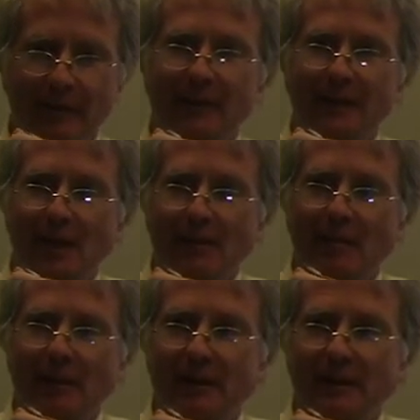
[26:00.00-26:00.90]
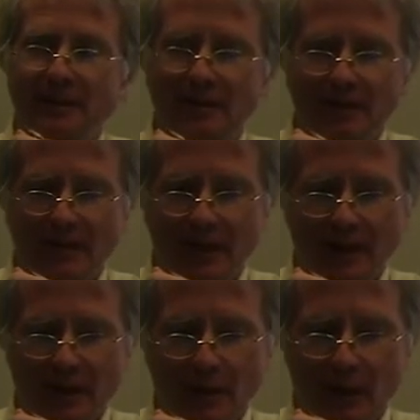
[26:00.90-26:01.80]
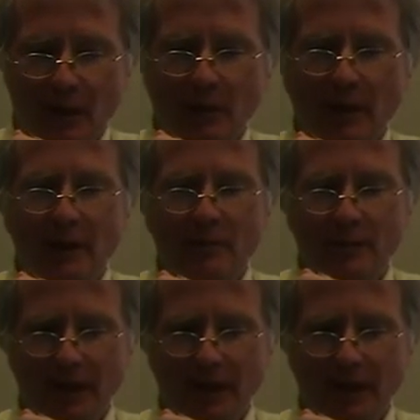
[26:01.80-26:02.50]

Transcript: be this type of person. You are